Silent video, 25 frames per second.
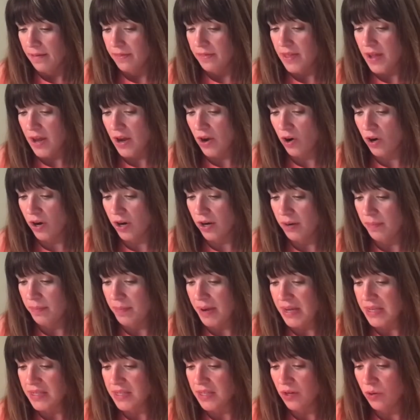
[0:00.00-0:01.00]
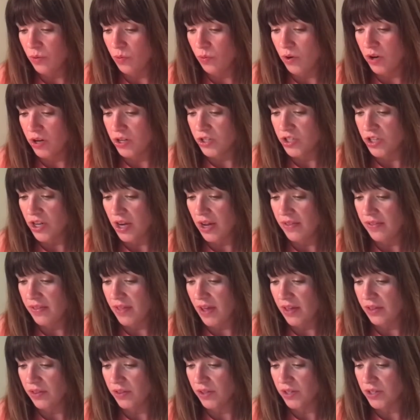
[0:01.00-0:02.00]
They are an amazing wash and
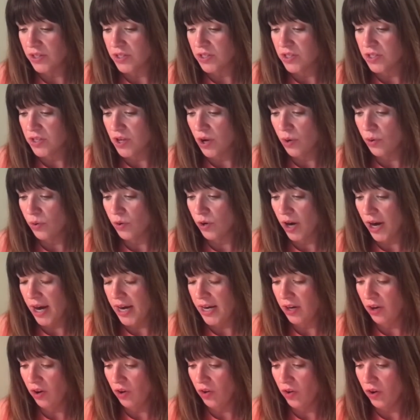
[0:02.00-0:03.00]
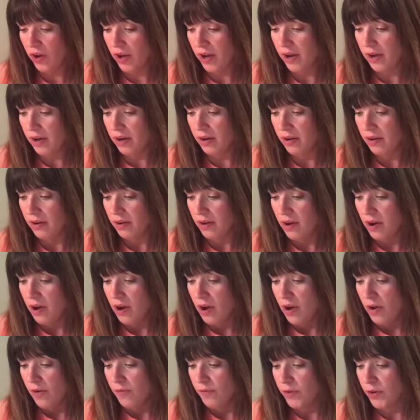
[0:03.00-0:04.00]
they look so great on.
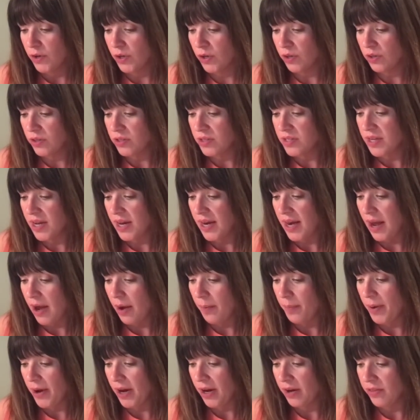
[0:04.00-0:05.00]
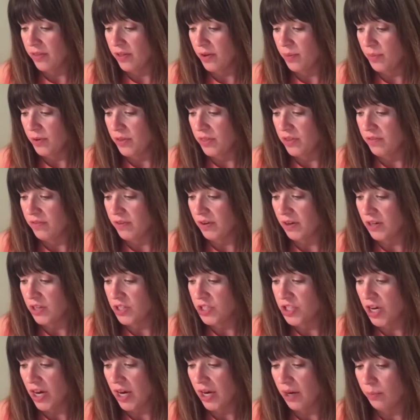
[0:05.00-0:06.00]
For girls' night out, pair them with a Very
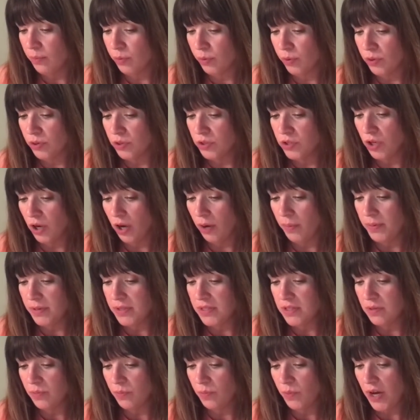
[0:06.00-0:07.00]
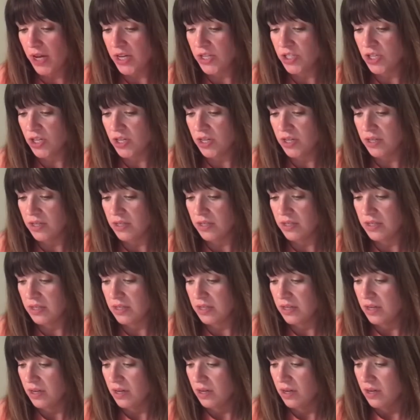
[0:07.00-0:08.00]
J embroidered top and some
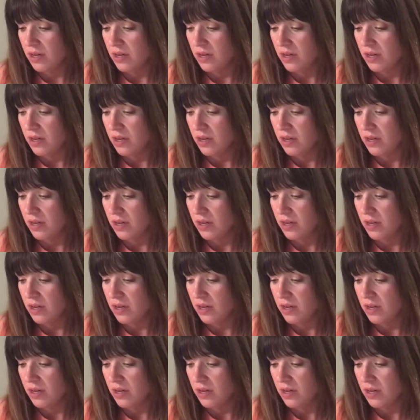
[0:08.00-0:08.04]
wedges.